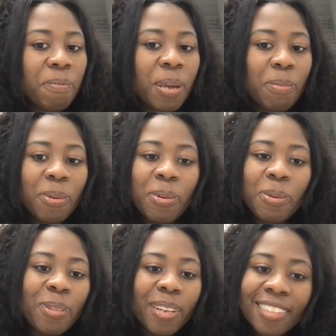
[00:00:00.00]
people
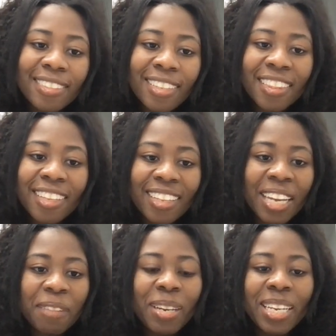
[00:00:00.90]
who looked nothing
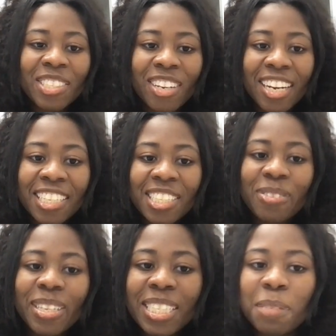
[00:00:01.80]
like me and trying
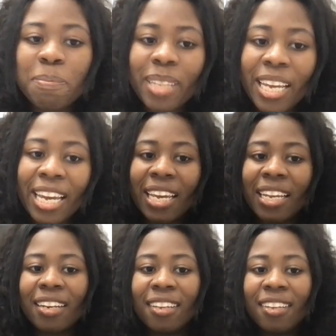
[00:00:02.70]
to
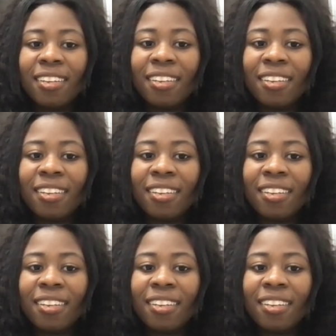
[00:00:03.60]
explain